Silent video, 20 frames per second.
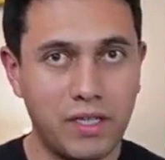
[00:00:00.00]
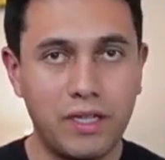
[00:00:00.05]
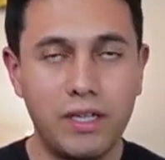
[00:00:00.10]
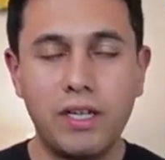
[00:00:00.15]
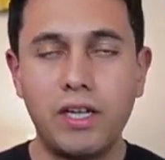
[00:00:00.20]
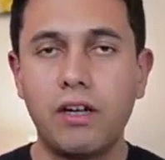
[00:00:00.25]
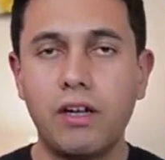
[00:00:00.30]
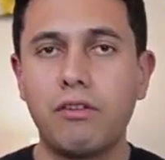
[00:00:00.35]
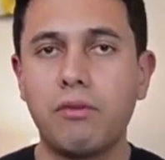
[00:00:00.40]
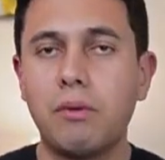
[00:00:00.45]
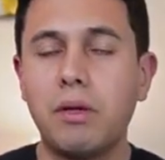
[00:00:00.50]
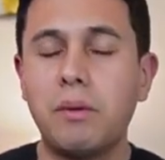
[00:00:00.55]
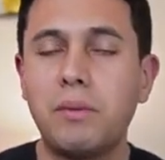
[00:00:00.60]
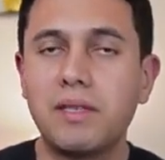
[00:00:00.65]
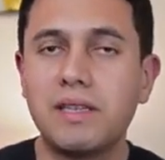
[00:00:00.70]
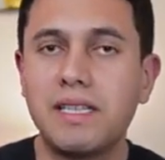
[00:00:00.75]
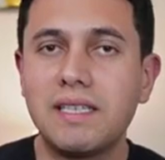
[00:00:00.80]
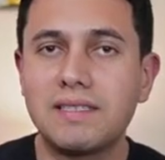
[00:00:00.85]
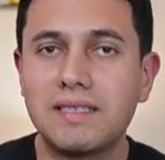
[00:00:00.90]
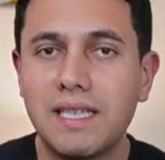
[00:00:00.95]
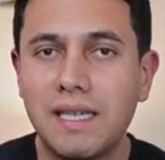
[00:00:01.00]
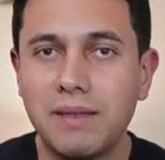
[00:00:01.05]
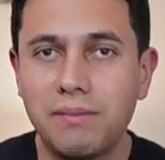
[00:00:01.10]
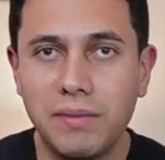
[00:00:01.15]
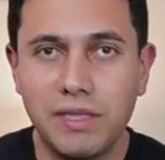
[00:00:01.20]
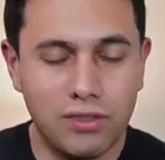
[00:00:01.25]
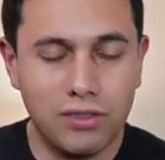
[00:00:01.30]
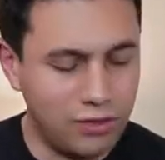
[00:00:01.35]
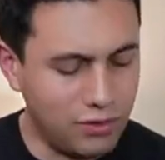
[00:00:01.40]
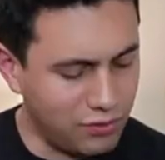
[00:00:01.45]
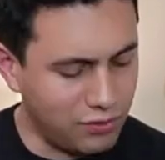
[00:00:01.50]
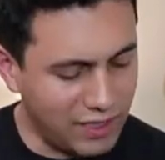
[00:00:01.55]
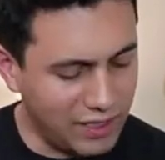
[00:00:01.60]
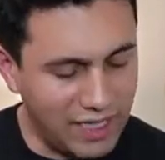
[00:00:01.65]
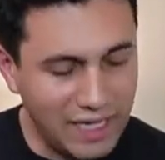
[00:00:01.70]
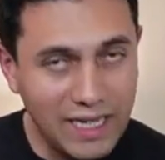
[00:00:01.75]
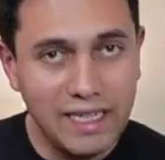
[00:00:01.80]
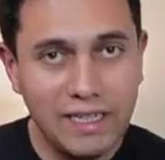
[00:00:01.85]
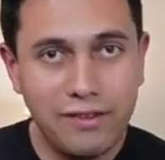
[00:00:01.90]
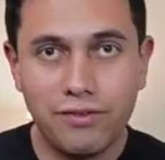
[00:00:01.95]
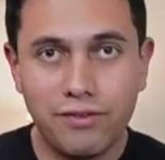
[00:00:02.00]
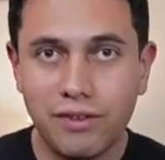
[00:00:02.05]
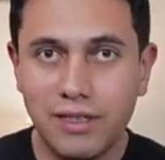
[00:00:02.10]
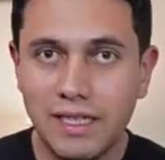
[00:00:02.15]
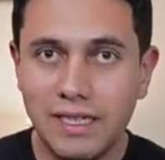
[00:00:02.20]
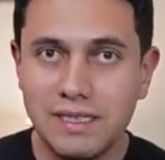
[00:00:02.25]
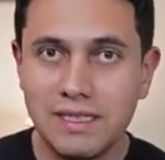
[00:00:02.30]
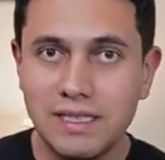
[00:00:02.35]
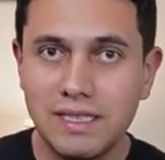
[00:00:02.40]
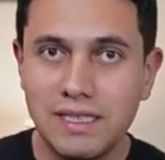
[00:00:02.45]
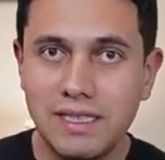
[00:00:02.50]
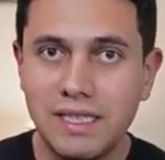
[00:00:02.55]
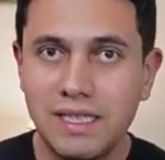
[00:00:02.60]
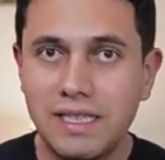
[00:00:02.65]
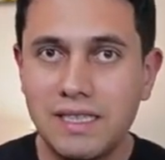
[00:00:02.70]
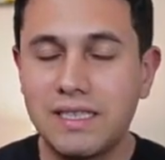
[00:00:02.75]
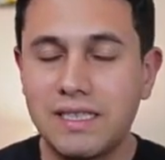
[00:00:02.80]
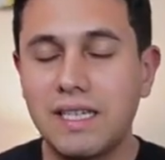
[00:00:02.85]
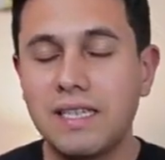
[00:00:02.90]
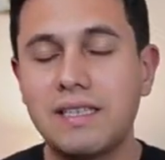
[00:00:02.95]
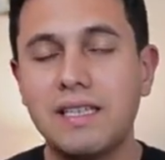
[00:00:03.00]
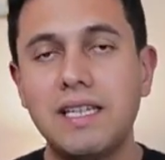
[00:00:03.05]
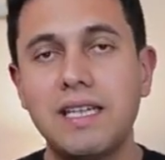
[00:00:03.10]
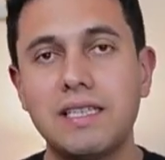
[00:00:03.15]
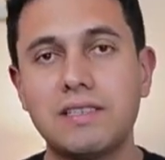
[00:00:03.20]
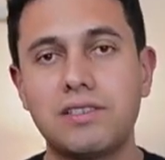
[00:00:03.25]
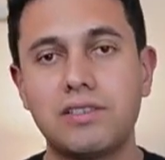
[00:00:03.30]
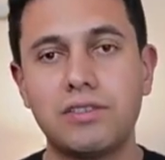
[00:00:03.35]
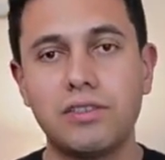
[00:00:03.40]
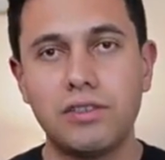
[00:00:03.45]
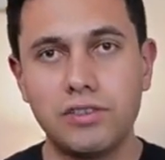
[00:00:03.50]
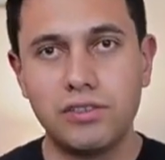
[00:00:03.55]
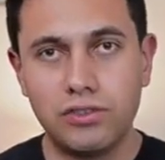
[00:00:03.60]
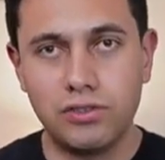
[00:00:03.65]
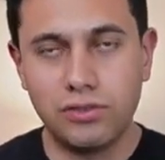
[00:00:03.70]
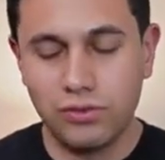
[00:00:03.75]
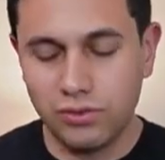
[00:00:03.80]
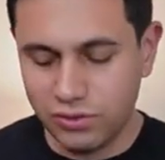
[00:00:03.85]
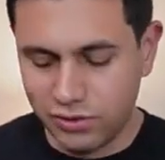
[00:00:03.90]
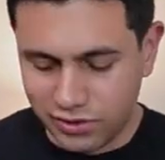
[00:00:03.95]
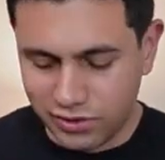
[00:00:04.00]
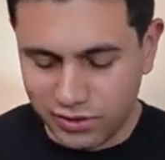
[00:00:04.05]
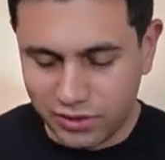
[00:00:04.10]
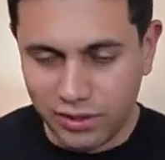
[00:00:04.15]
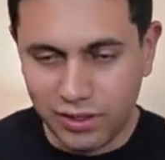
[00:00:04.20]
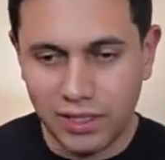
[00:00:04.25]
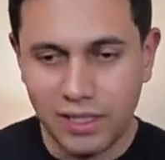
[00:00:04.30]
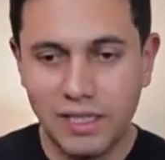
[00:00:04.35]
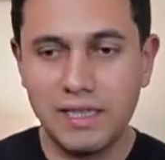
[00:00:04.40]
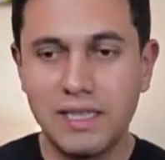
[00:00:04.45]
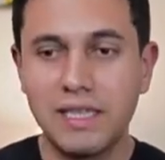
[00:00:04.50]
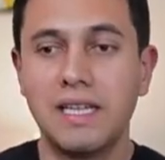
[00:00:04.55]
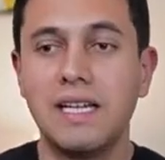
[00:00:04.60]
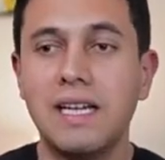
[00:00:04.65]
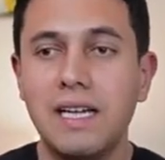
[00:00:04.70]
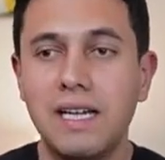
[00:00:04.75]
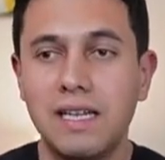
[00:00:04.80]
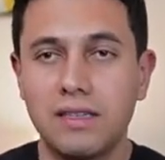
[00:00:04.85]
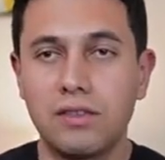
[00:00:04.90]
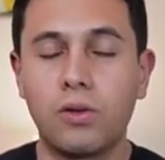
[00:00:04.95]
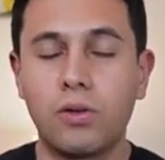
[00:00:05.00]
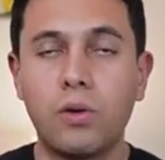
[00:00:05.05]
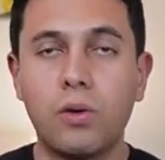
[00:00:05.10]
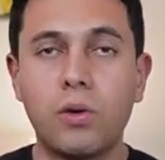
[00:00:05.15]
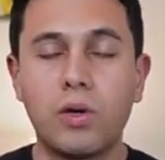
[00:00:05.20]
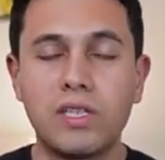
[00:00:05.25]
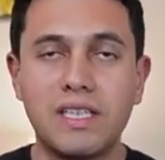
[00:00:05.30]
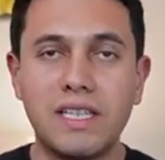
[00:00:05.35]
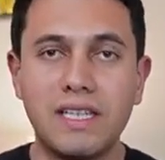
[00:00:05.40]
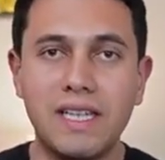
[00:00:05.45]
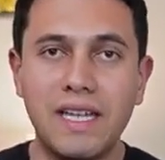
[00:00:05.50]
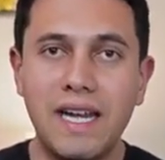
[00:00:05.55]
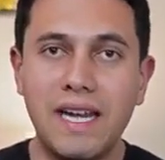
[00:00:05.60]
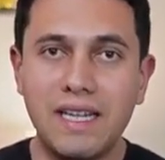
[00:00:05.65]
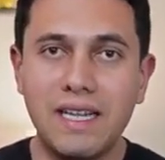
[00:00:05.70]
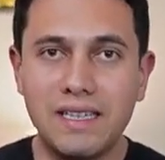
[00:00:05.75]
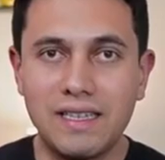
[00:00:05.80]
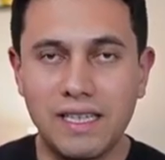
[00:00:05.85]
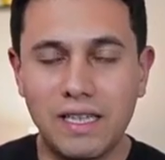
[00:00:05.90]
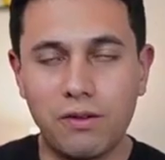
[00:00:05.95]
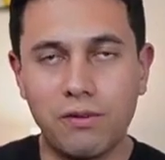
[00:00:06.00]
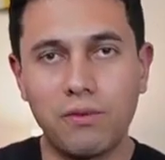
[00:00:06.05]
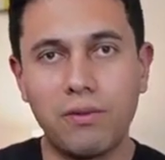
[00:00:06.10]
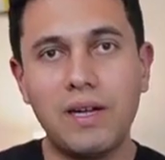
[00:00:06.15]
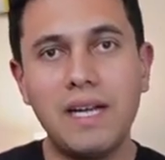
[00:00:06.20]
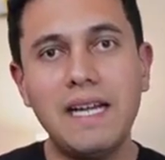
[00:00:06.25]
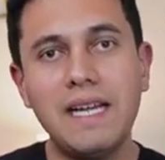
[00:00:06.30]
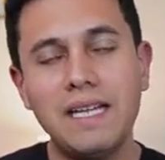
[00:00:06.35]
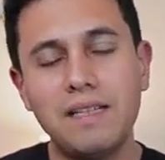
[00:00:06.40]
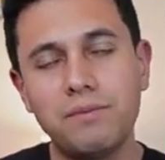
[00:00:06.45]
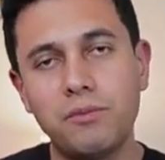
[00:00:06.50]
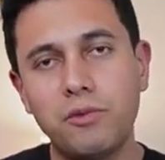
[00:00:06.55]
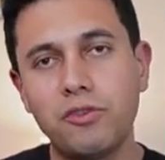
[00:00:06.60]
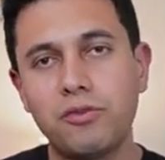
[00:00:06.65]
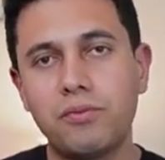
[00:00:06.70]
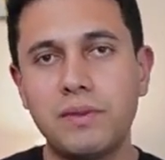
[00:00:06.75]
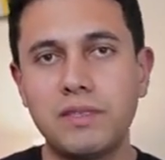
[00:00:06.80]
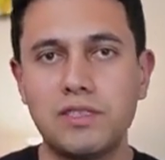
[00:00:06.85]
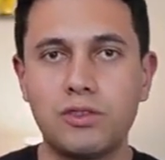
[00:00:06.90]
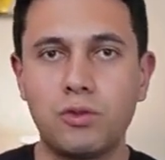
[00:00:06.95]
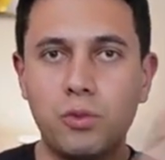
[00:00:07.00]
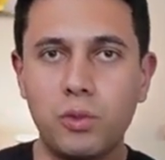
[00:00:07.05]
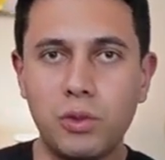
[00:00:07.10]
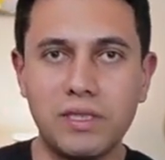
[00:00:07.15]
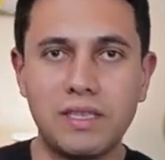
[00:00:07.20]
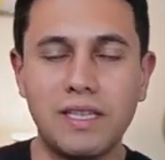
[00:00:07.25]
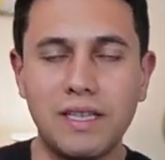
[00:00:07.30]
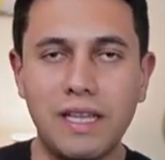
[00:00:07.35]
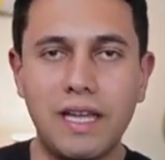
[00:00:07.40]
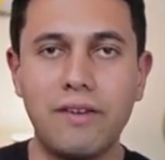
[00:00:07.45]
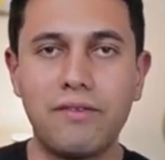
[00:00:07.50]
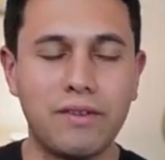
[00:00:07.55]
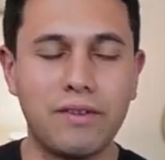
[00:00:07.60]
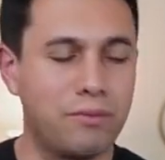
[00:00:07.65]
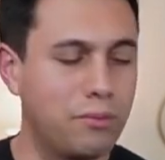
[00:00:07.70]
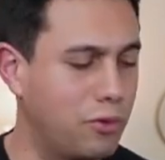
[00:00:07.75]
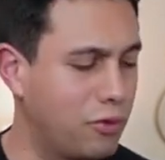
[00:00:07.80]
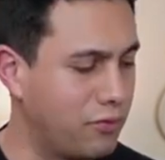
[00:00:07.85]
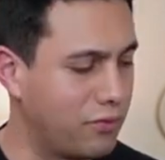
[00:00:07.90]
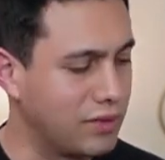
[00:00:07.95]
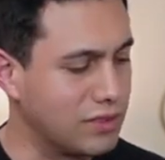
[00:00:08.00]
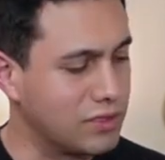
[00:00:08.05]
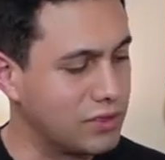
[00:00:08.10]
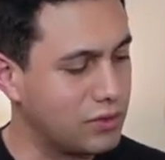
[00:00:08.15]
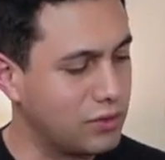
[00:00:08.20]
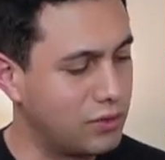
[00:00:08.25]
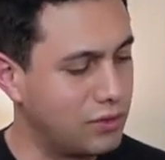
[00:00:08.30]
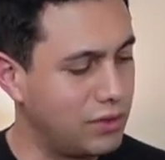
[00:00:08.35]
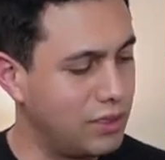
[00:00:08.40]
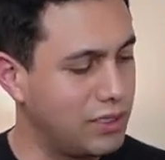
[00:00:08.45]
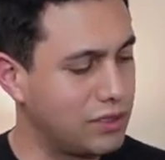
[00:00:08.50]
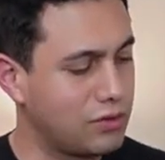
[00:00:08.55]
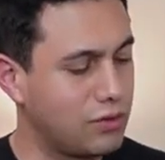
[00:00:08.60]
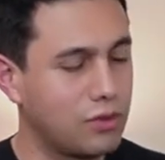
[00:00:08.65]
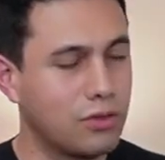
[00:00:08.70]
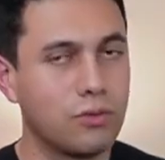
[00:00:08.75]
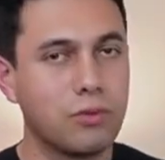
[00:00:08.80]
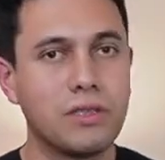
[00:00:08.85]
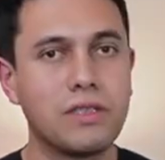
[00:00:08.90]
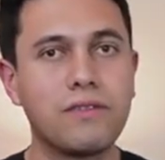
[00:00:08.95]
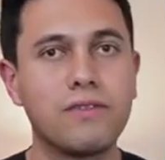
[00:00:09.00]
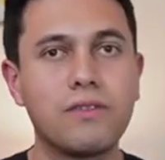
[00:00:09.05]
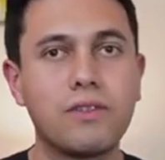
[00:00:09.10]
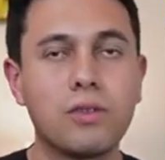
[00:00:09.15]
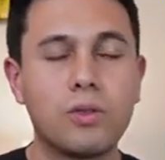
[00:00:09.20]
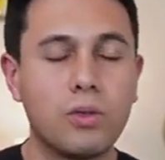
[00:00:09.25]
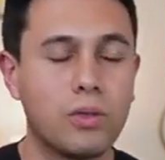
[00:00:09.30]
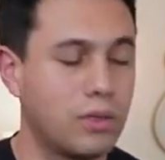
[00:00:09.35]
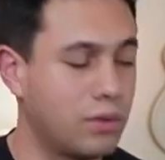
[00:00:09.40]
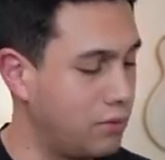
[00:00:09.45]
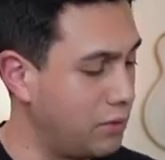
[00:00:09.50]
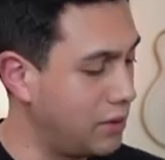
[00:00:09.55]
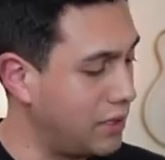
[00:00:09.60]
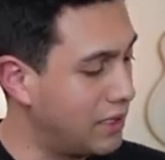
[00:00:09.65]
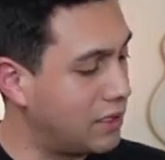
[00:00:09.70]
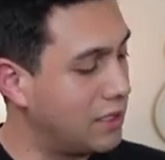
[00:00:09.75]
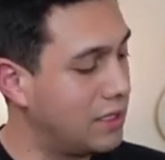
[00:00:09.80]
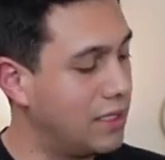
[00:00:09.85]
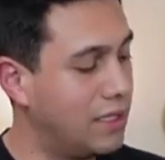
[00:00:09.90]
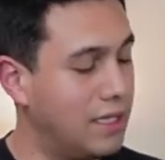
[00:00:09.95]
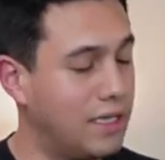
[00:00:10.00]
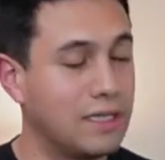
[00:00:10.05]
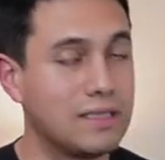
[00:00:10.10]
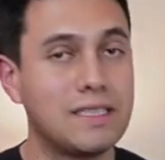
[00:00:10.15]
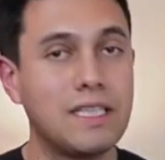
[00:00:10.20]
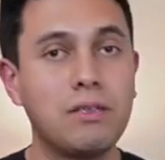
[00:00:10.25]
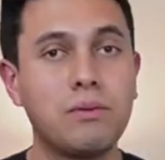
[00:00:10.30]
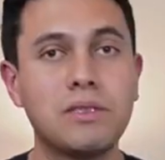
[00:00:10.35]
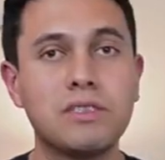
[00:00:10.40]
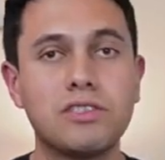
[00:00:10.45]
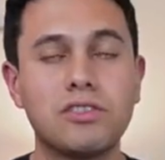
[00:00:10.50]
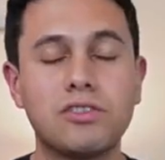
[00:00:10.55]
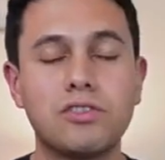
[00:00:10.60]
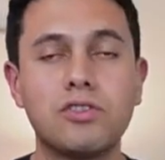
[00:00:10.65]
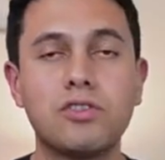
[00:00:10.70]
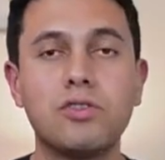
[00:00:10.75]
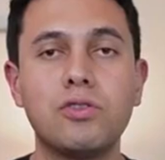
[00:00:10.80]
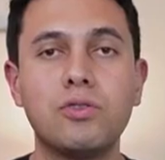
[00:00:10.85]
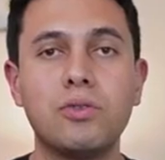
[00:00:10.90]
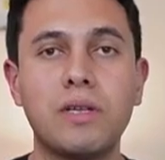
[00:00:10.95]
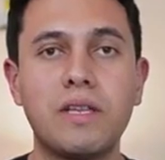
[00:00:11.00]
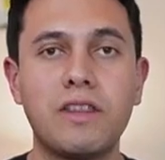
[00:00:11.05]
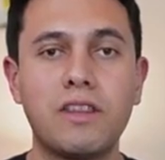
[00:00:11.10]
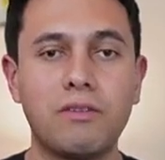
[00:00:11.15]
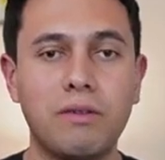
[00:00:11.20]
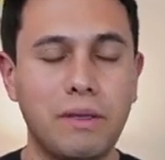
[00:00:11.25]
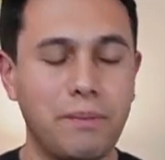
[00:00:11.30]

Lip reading: Remember, this can be done on any fret. The idea is just to start coordinating the right hand movements with the left hand movements. So let's go with sequence 2 and 3.